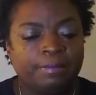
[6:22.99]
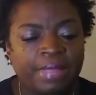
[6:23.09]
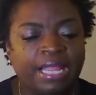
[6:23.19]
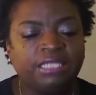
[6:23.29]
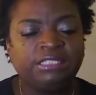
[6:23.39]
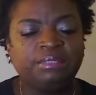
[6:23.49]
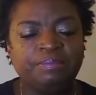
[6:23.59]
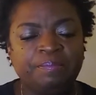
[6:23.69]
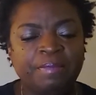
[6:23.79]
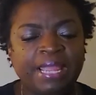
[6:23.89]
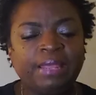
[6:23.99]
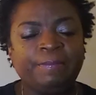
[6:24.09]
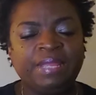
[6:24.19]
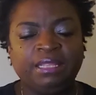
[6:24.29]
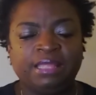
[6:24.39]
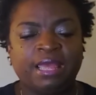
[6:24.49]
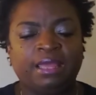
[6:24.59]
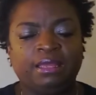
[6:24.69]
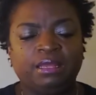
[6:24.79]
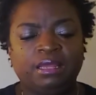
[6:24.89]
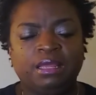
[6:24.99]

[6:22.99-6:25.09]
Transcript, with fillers: Make it make it be that.